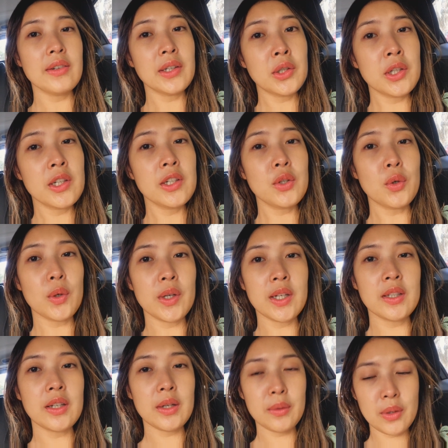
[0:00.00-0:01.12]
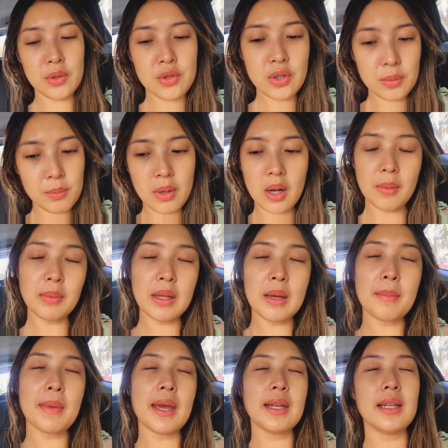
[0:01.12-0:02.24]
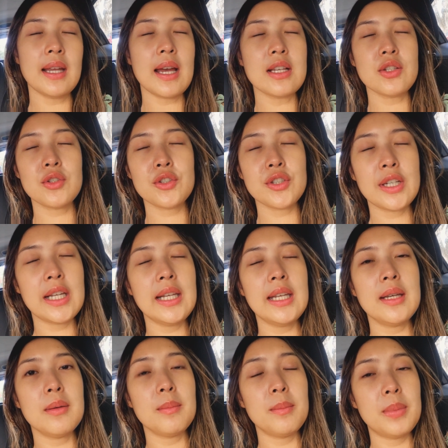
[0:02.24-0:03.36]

recurrent corneal erosion problem and it has really